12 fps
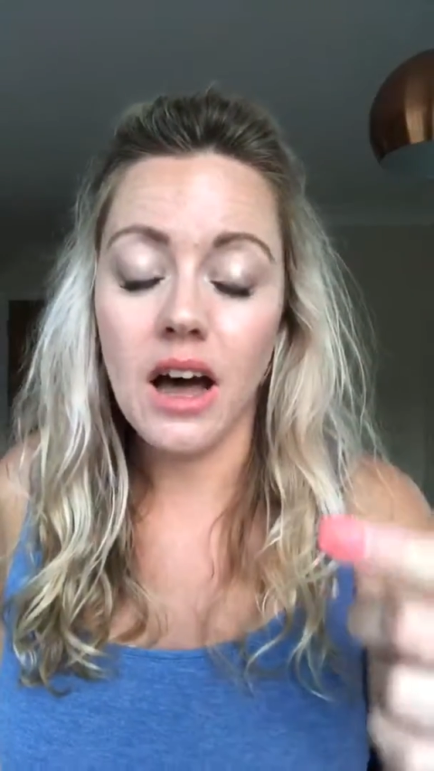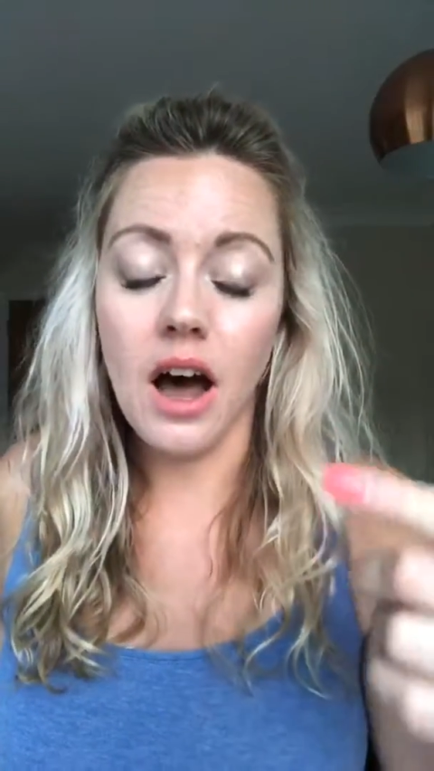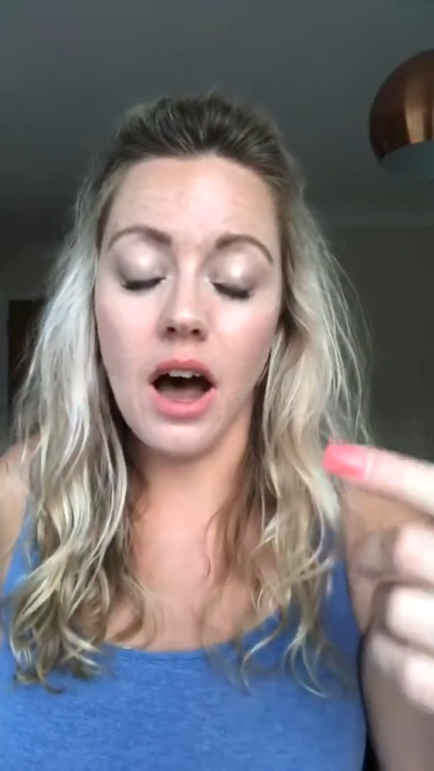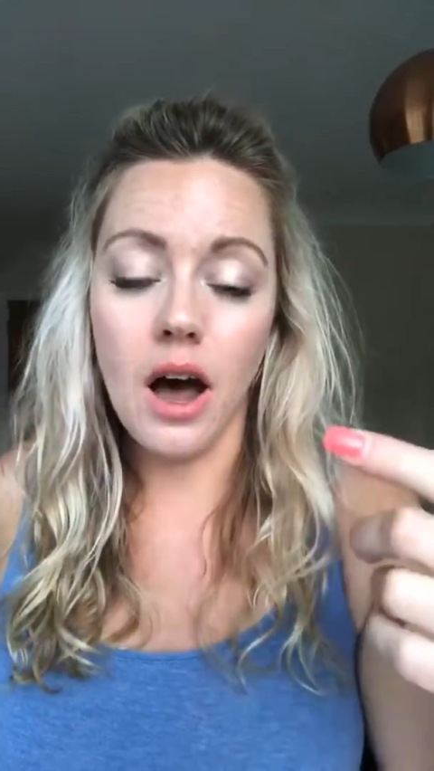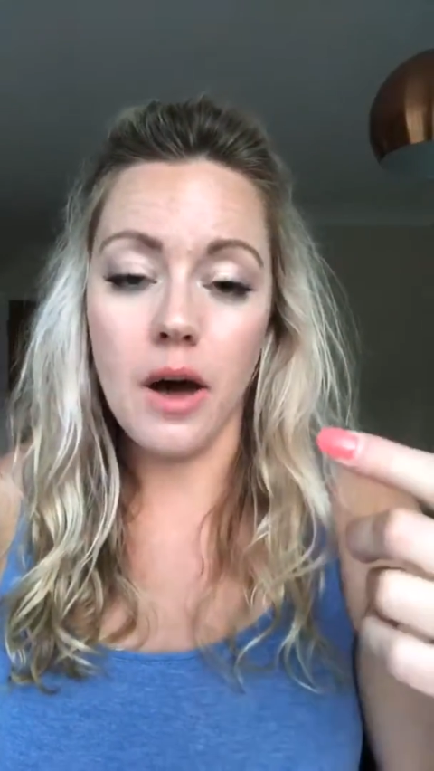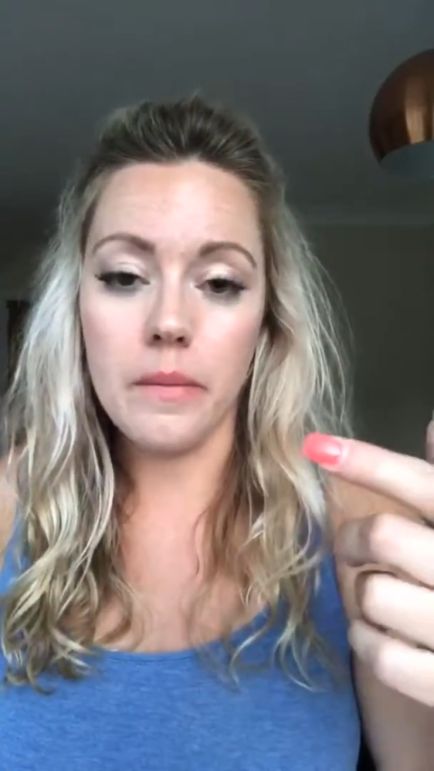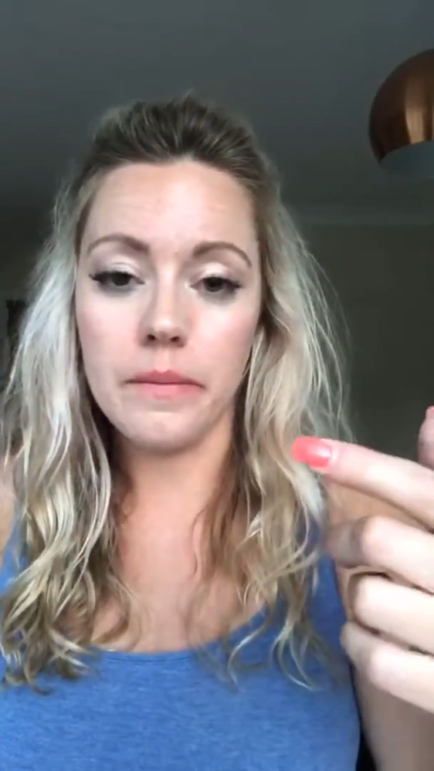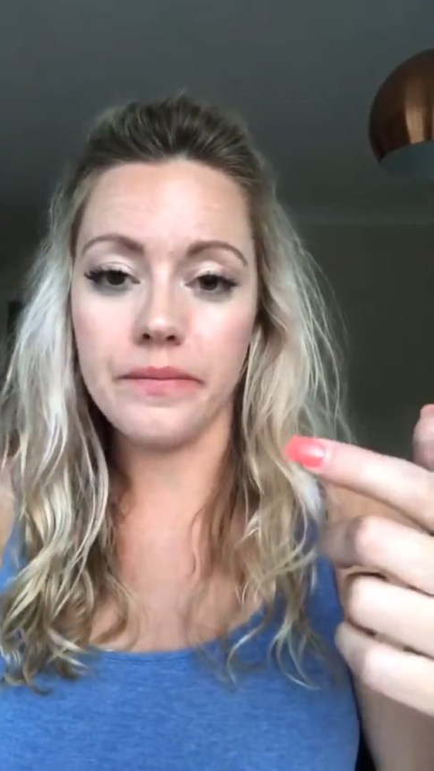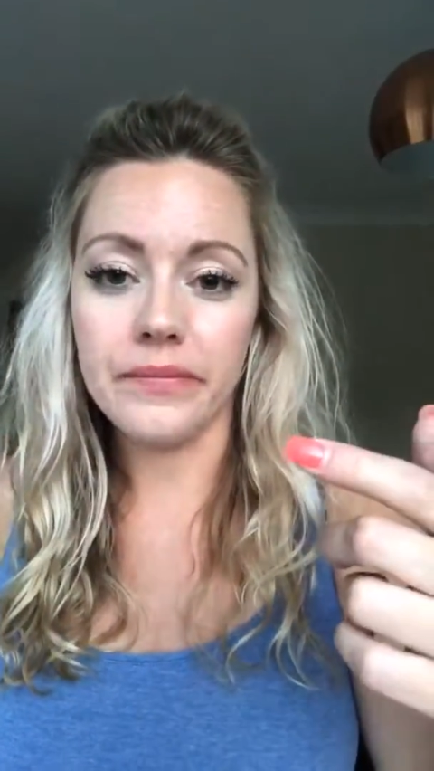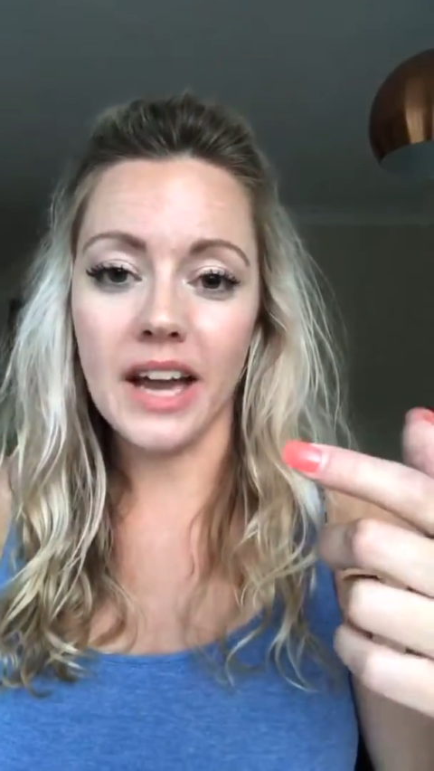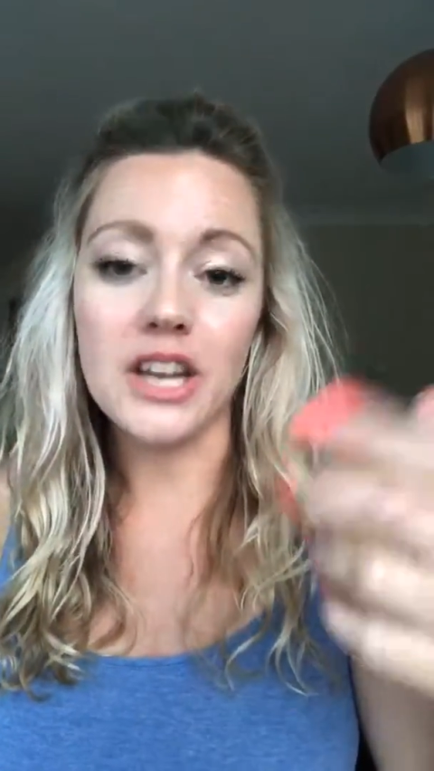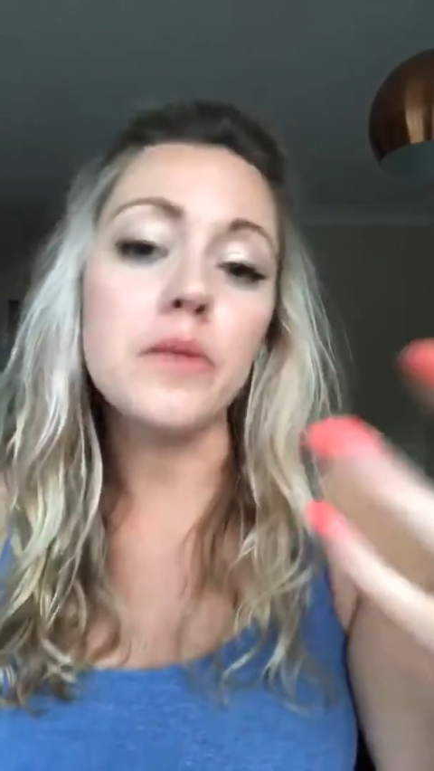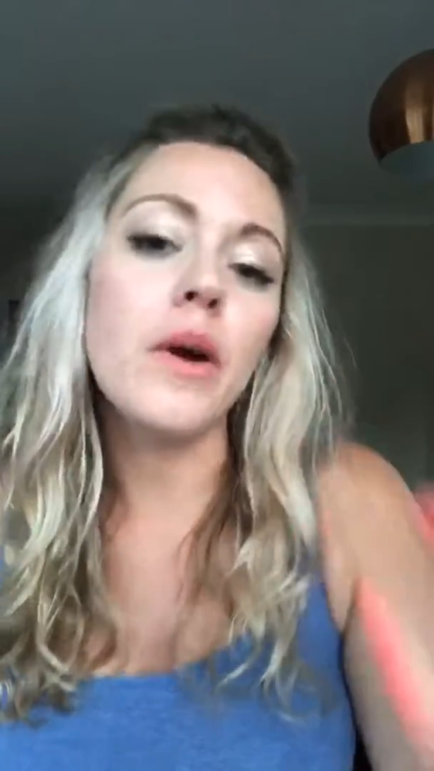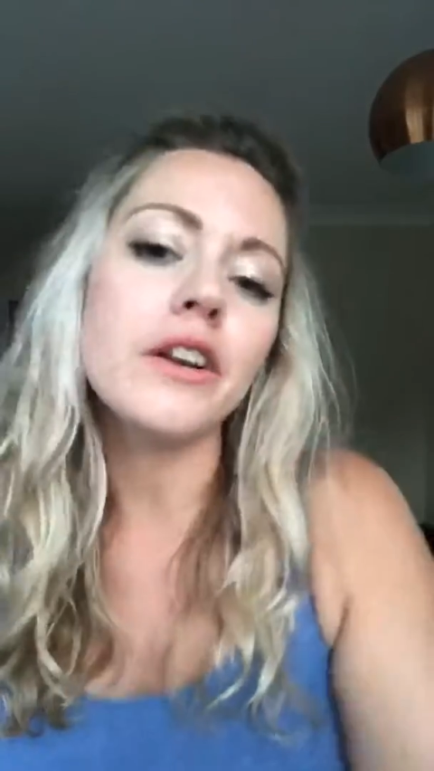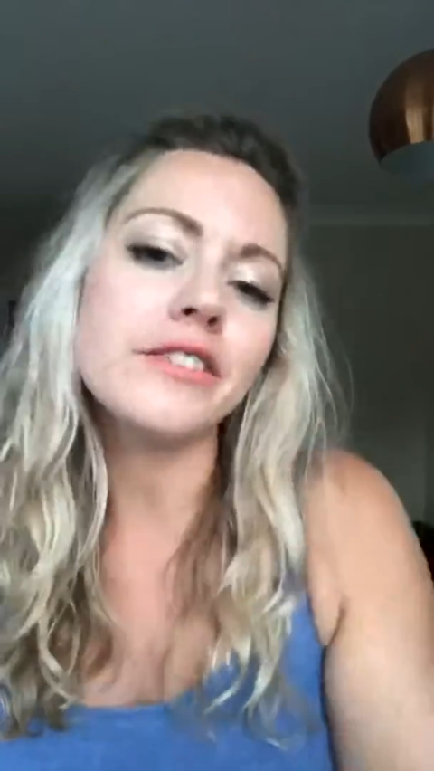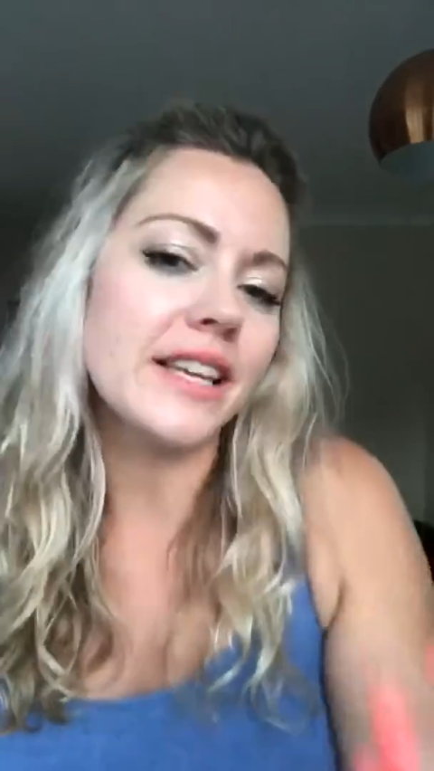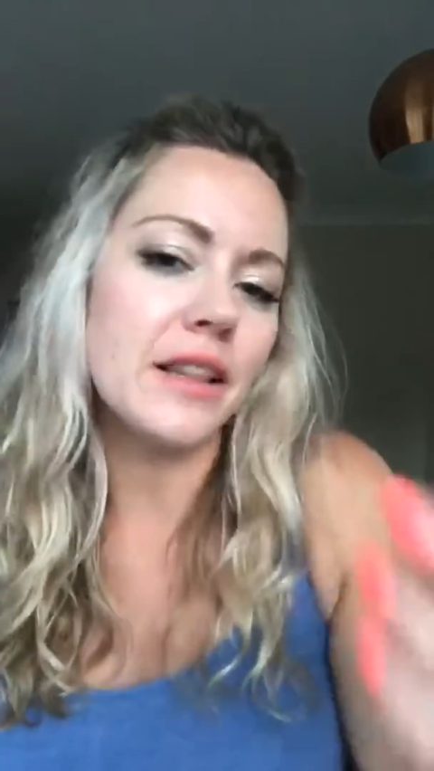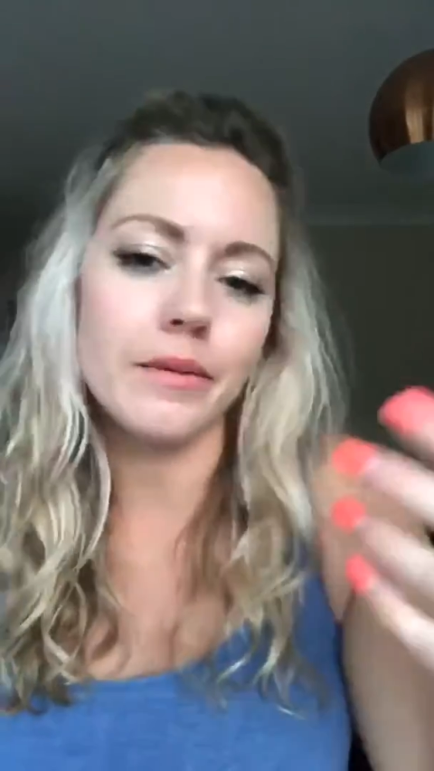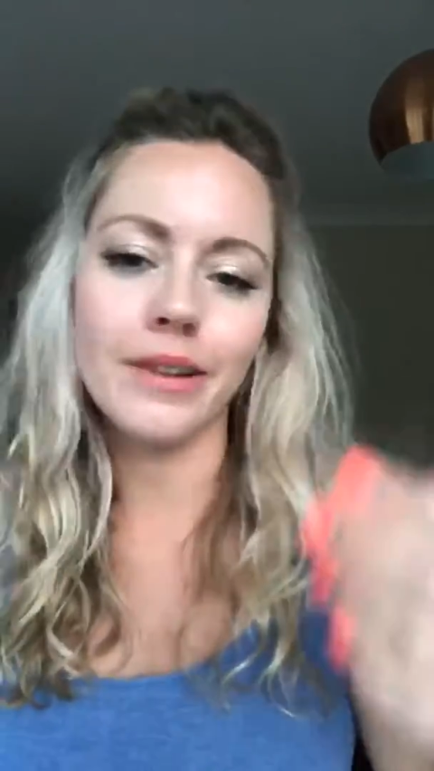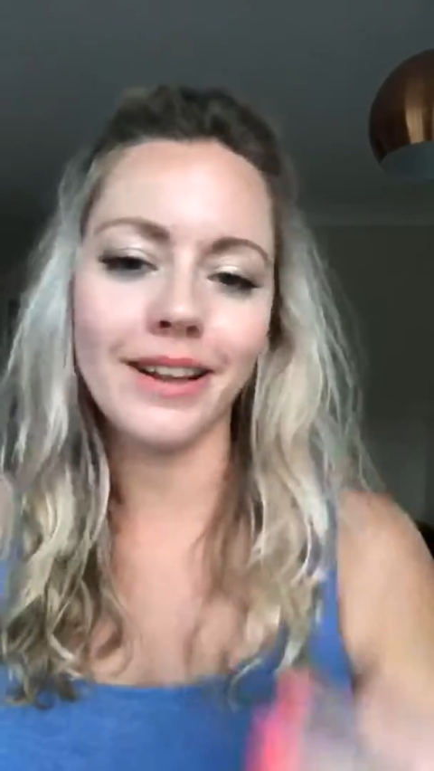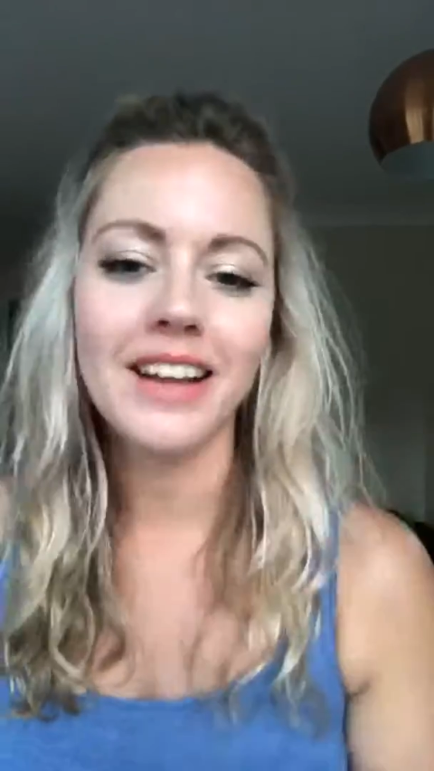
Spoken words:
And you might not have seen them.